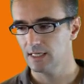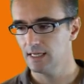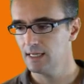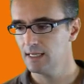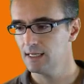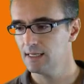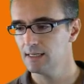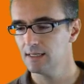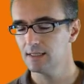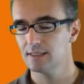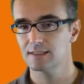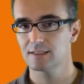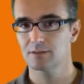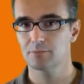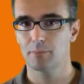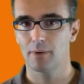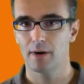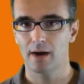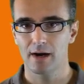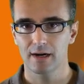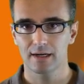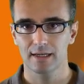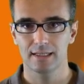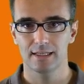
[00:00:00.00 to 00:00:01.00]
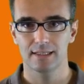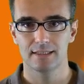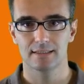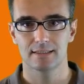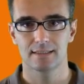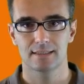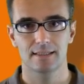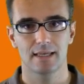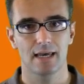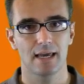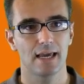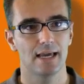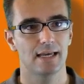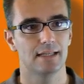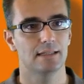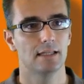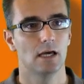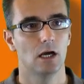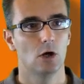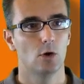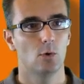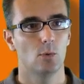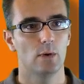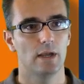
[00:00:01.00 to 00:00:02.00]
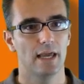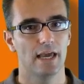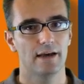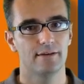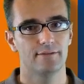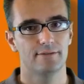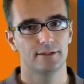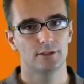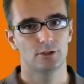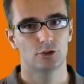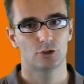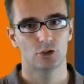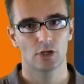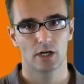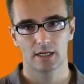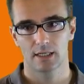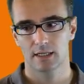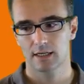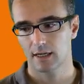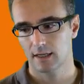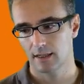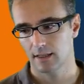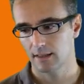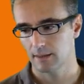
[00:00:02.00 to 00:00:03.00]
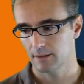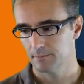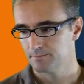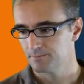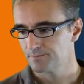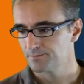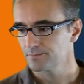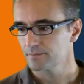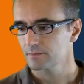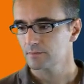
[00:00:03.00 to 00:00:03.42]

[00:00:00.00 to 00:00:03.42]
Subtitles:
In Spark instead we have a general